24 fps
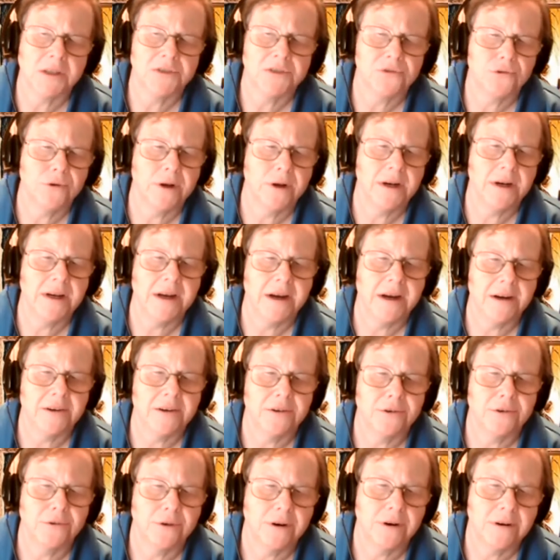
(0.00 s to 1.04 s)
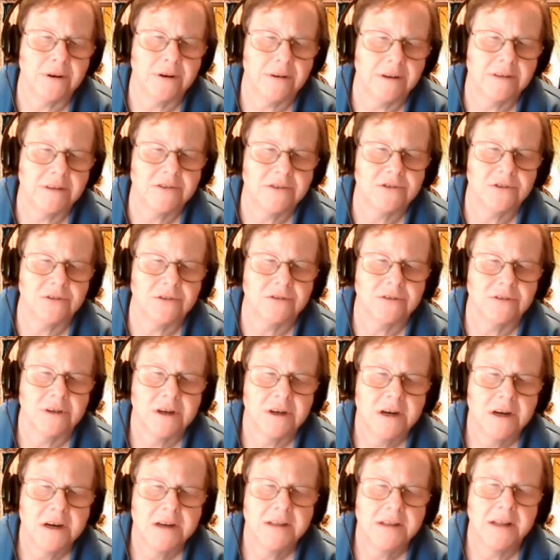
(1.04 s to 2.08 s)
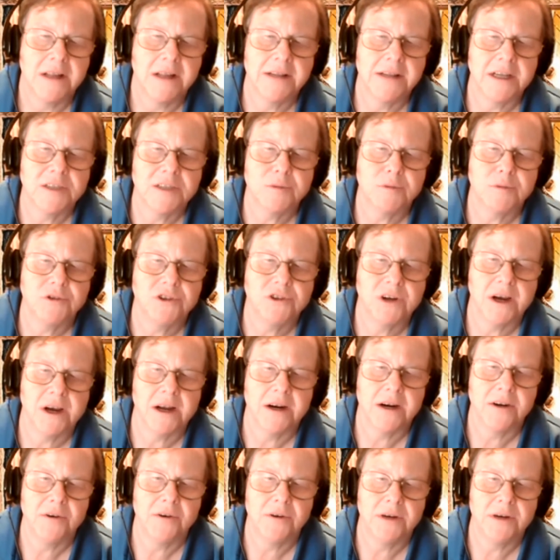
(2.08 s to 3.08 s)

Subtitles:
challenge for any actor, right? And that's what you got to do.